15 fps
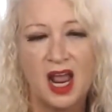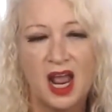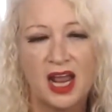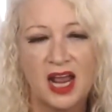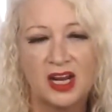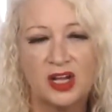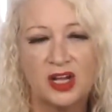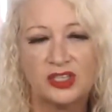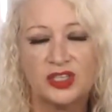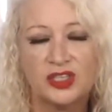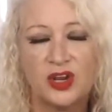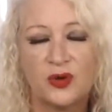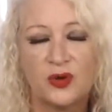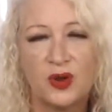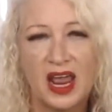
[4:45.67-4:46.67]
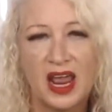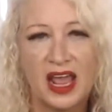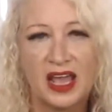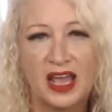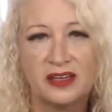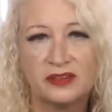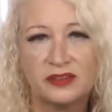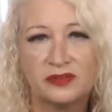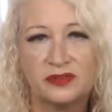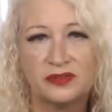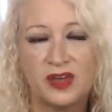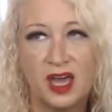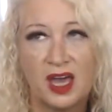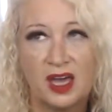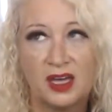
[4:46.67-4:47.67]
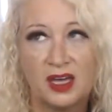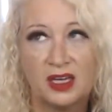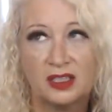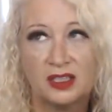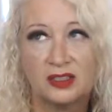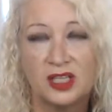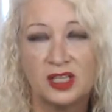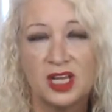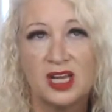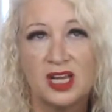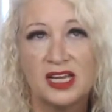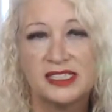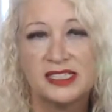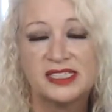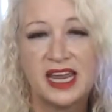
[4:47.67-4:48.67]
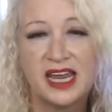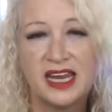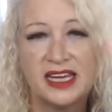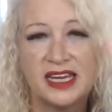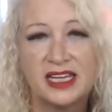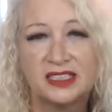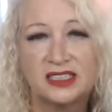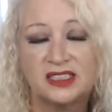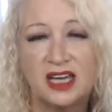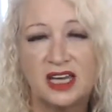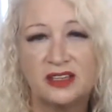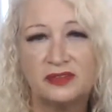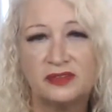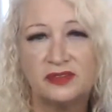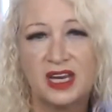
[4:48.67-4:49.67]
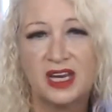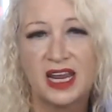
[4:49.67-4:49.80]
I also have Psychic Love